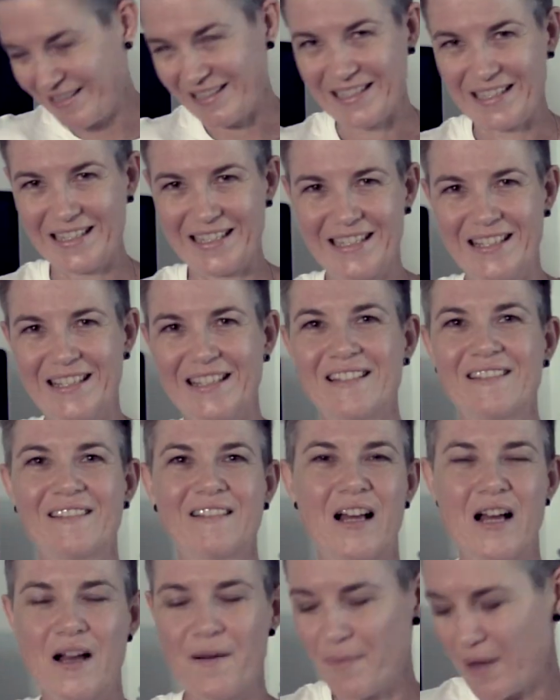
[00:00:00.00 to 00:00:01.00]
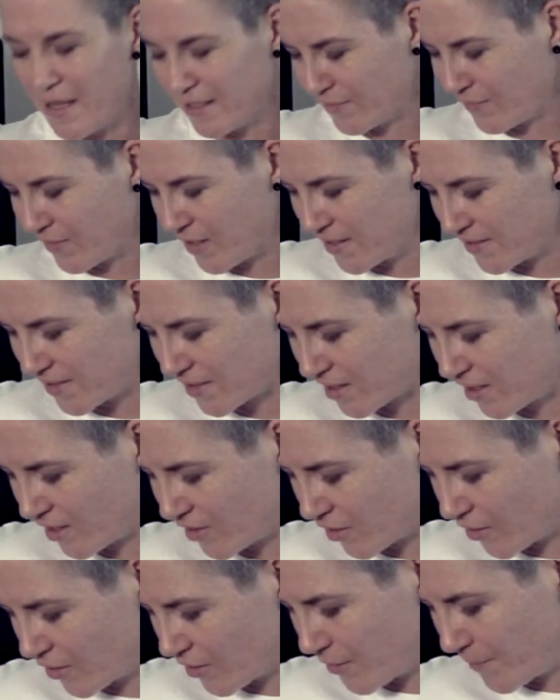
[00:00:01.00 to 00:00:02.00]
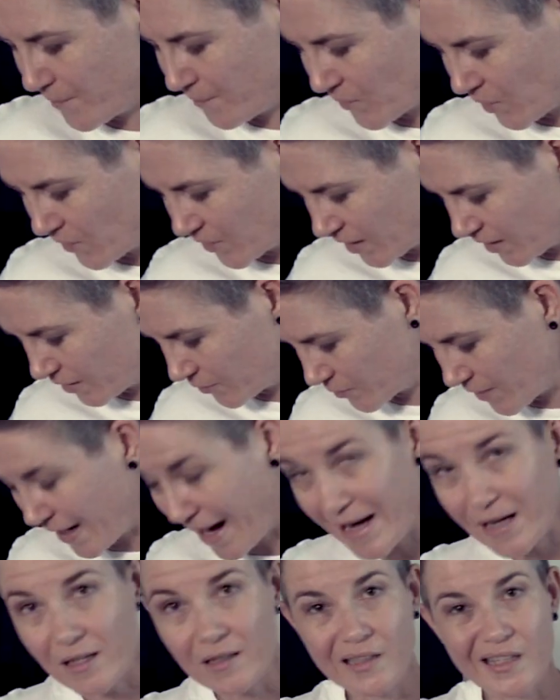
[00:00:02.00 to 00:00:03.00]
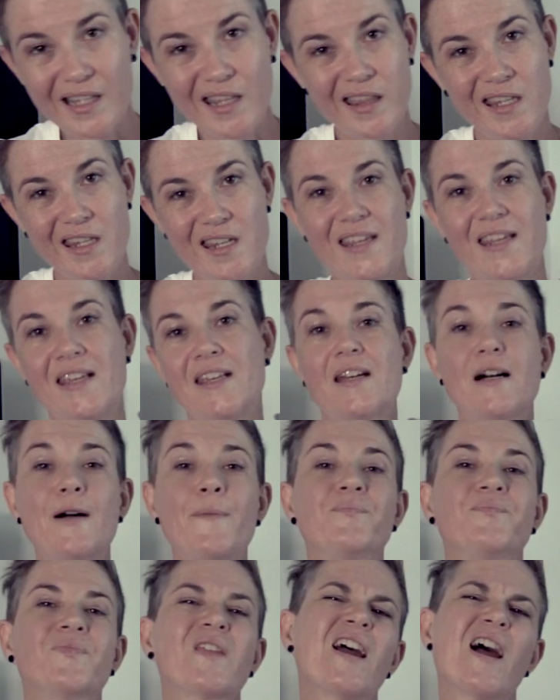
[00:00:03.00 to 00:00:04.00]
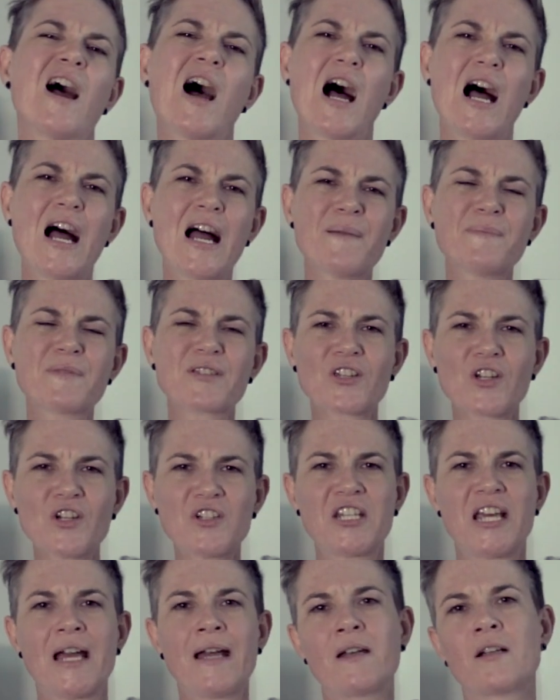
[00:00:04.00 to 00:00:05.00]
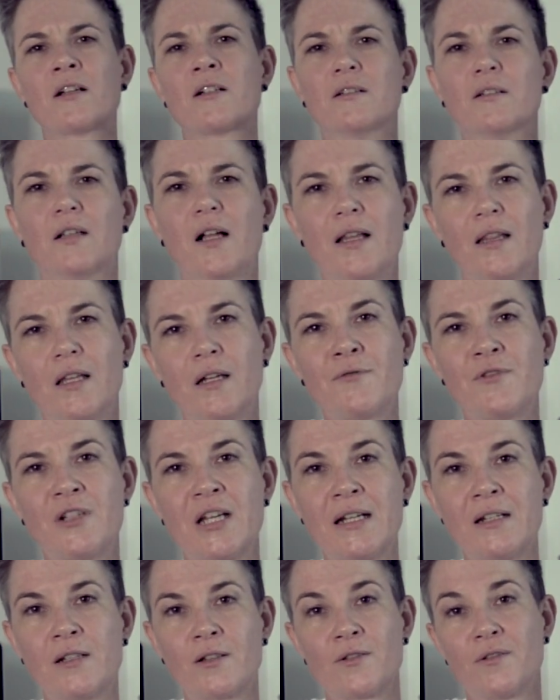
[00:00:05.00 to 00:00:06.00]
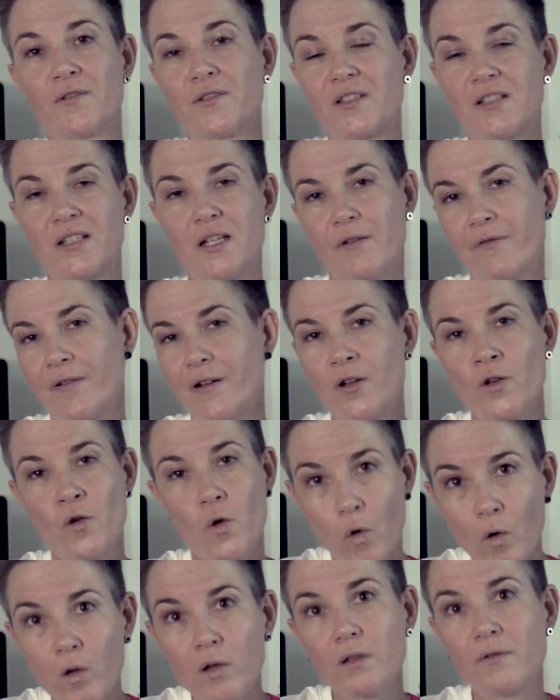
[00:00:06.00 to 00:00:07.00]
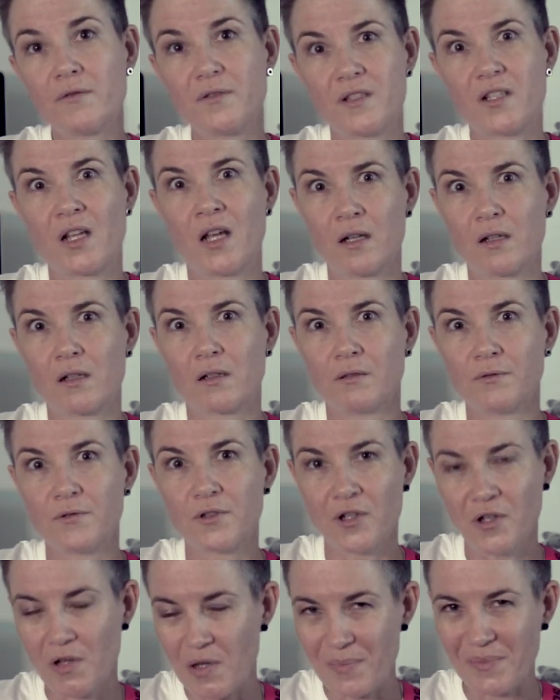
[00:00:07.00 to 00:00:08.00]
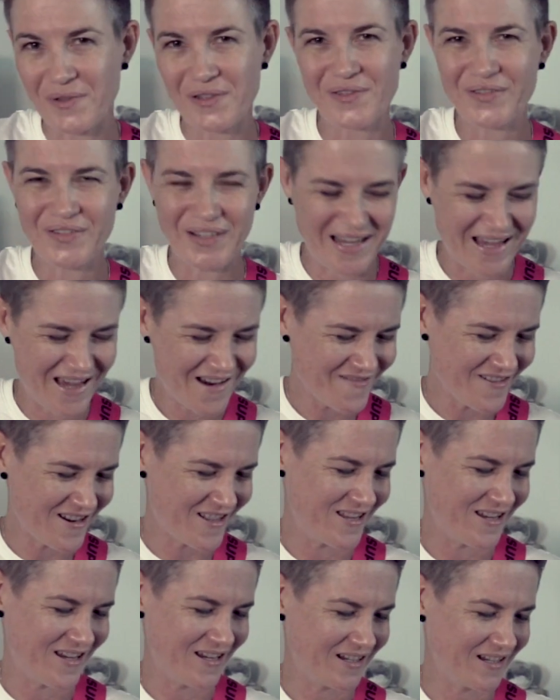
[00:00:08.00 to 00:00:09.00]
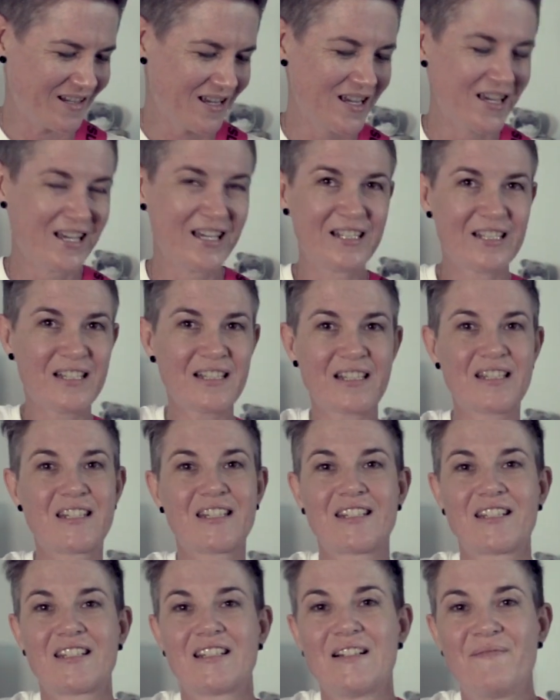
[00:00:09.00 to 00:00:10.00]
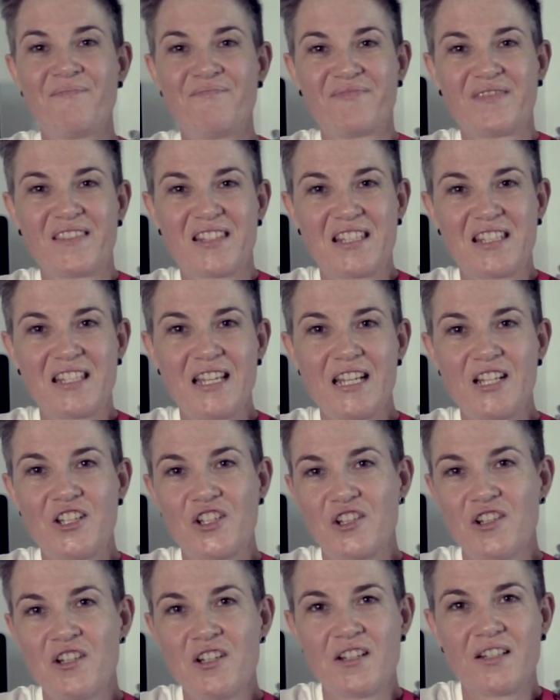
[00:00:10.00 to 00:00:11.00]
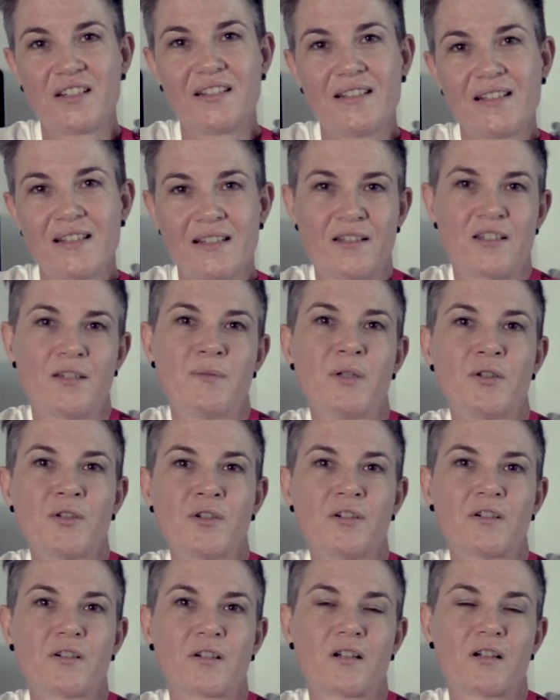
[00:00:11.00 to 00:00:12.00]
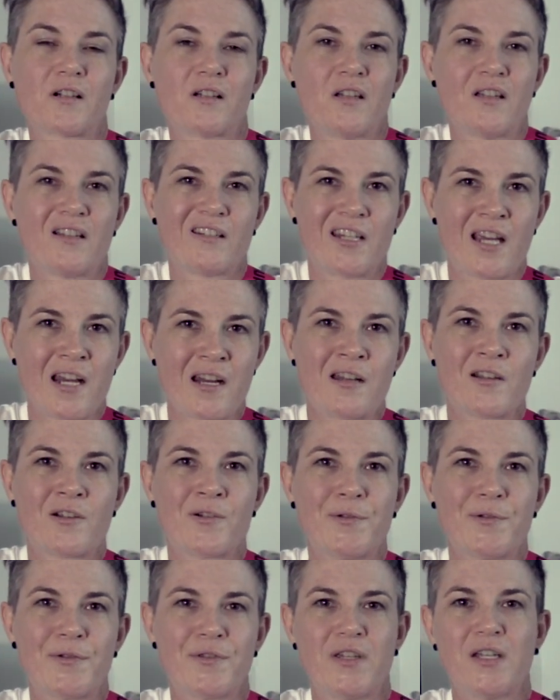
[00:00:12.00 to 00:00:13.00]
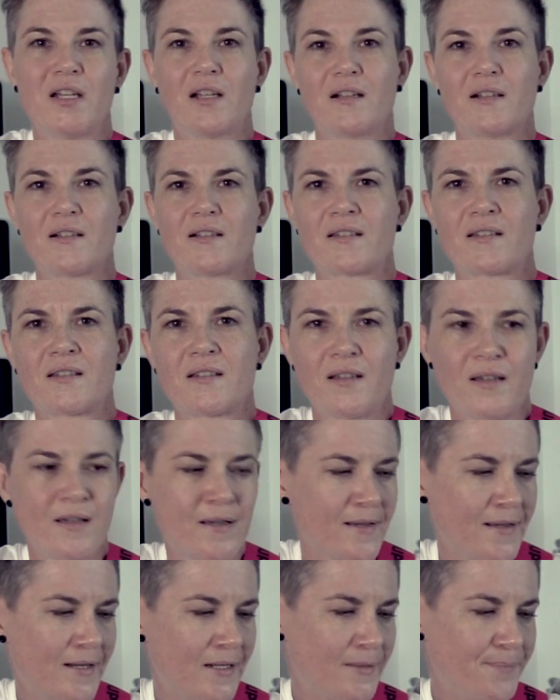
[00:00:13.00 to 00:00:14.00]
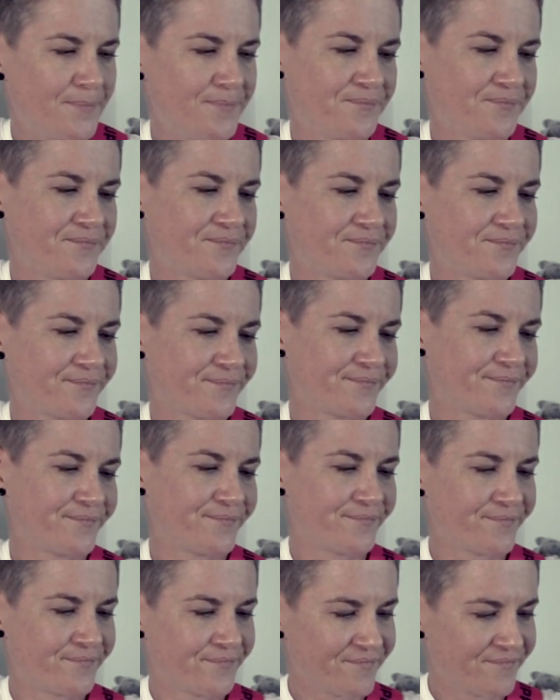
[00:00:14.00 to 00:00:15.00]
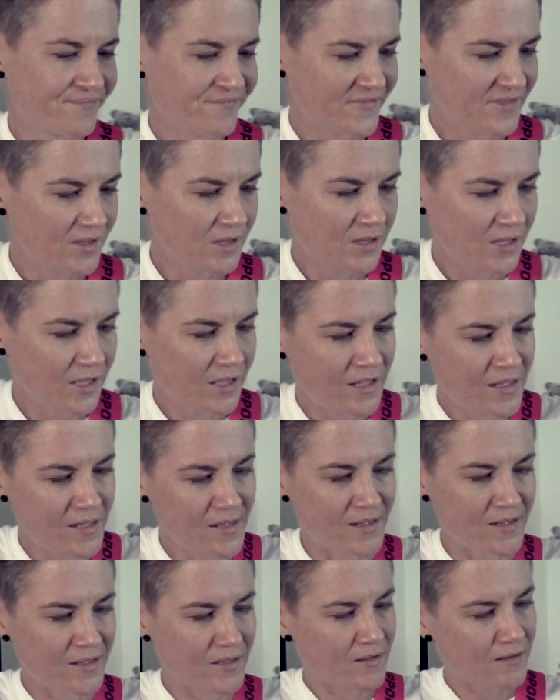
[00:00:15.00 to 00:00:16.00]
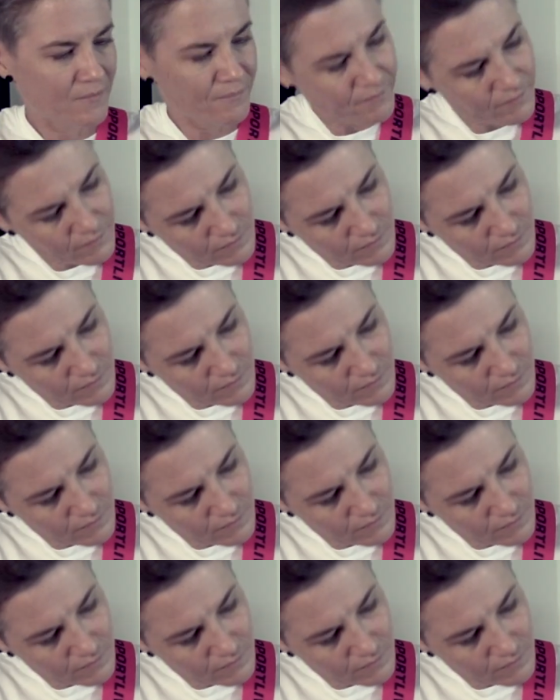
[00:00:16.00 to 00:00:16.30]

just to as far as it can go on the little angly thing here. I'm so technical, I love technical stuff. I know all of the technical terms for everything. Just stay tuned and listen to me talk technical things. Like this